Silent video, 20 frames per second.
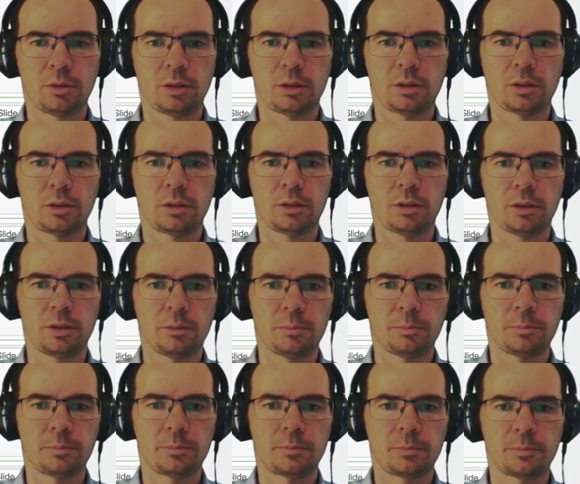column
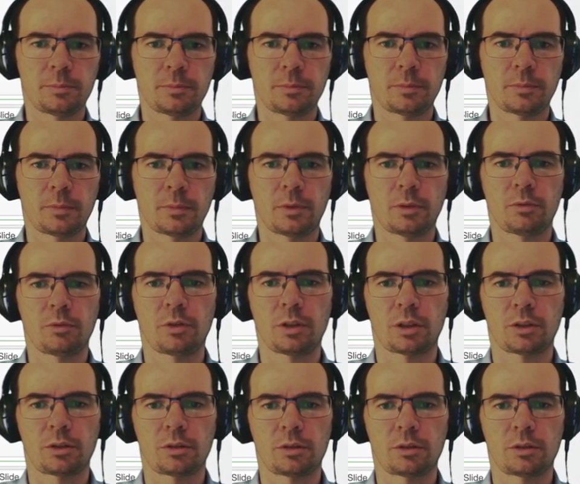vector.